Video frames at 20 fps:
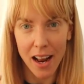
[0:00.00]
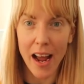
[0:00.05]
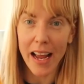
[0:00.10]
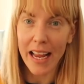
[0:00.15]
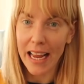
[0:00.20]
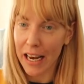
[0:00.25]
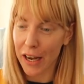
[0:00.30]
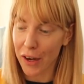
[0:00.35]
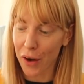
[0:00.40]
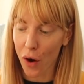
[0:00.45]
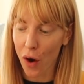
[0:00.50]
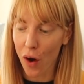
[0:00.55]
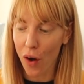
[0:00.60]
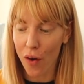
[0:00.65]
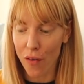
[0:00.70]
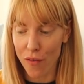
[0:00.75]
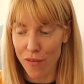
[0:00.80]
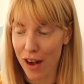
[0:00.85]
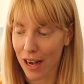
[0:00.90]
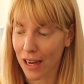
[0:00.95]
I
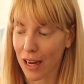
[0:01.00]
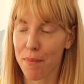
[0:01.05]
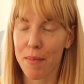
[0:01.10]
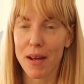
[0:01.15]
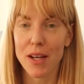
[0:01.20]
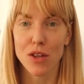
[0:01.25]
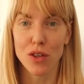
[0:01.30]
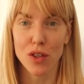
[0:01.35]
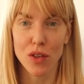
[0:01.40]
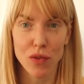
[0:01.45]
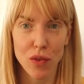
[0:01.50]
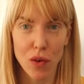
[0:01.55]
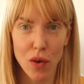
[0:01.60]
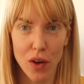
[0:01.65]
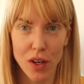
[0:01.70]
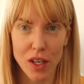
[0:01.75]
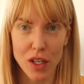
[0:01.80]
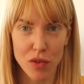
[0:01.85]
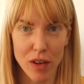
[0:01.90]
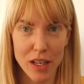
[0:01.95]
cannot recommend you to
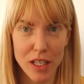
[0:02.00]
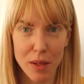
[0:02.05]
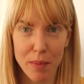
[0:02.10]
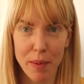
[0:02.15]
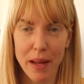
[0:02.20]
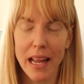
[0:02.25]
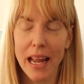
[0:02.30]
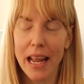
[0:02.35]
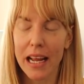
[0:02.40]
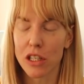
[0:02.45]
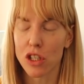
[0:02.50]
follow this recipe.